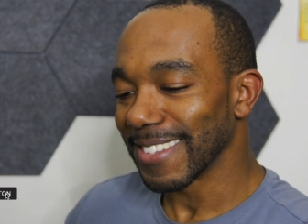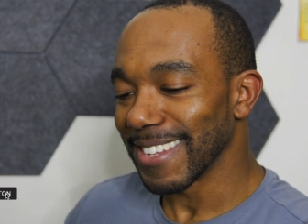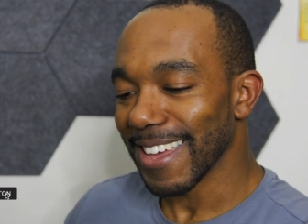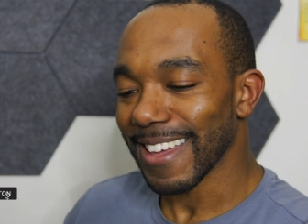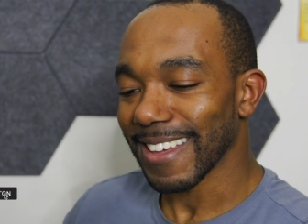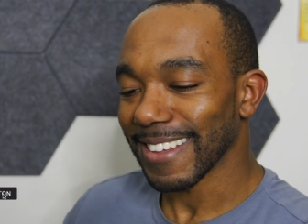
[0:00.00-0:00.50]

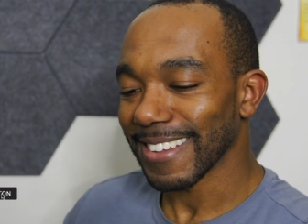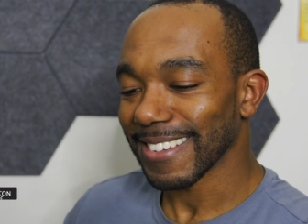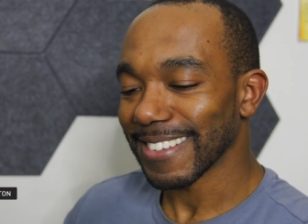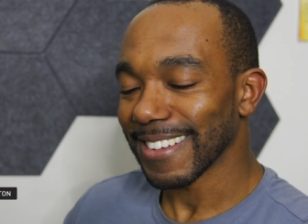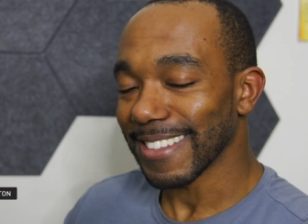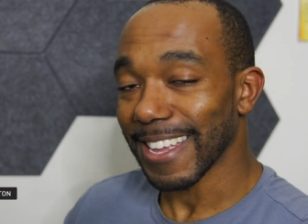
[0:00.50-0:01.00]
yeah,
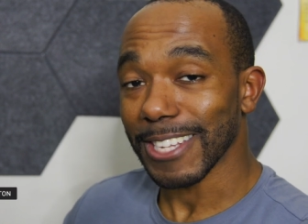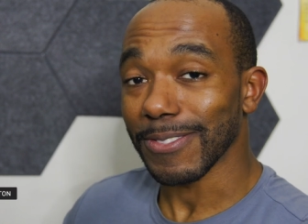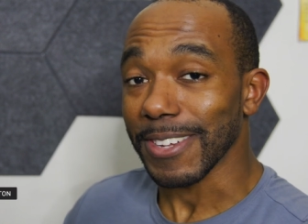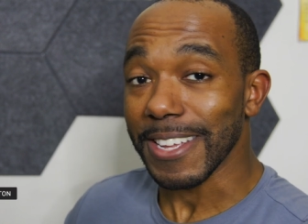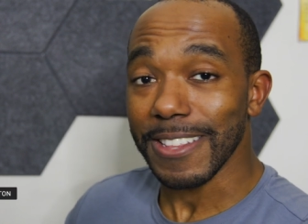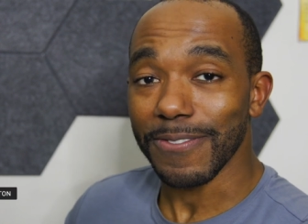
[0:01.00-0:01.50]
that's
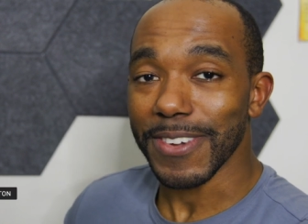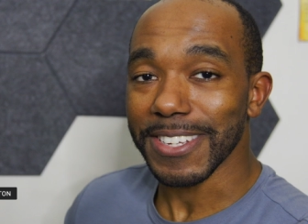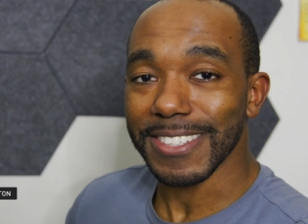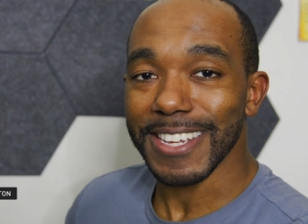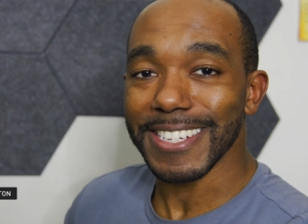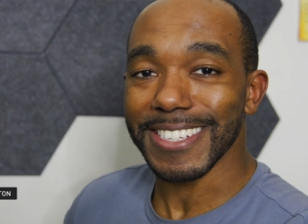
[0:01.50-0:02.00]

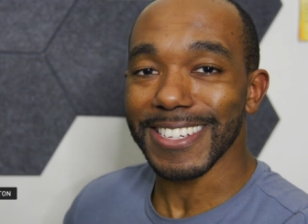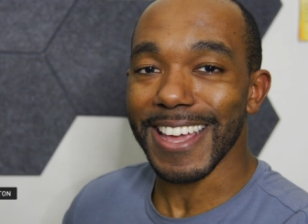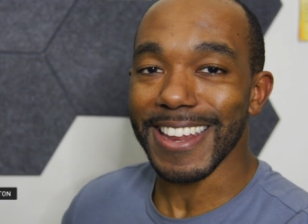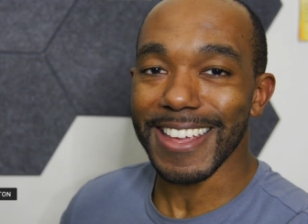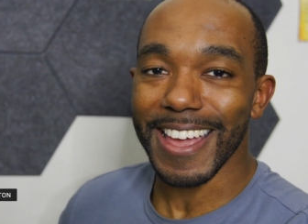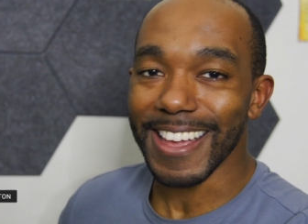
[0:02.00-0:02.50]
Infestation
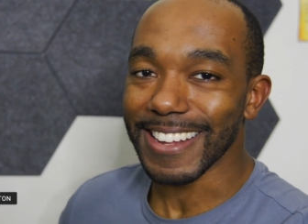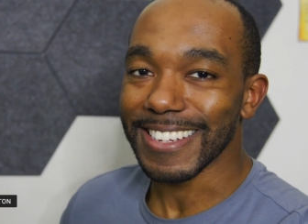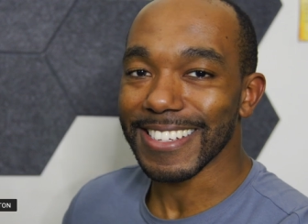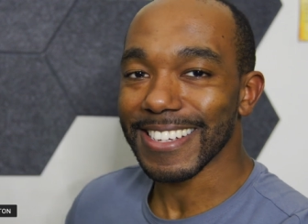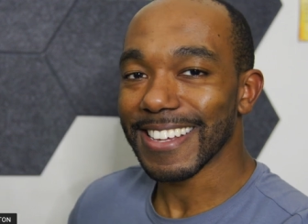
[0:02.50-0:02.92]
88.